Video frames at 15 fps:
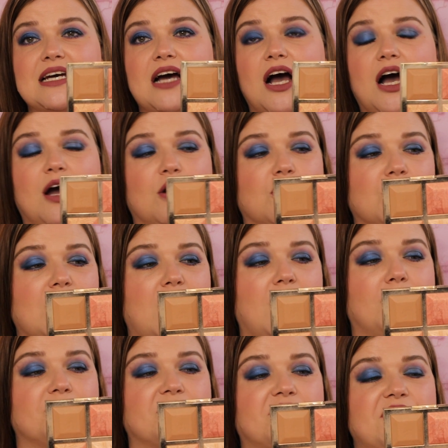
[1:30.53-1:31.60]

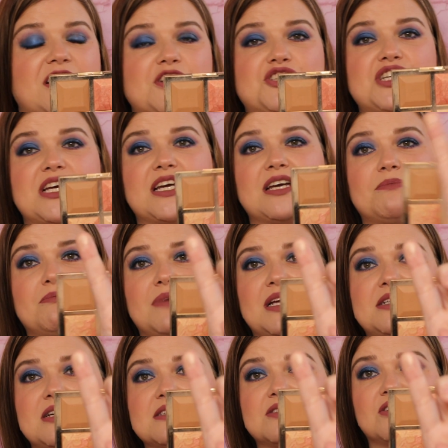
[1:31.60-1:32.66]
or finishing. It
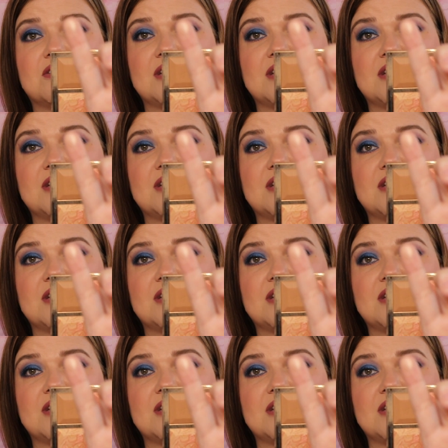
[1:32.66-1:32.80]
does look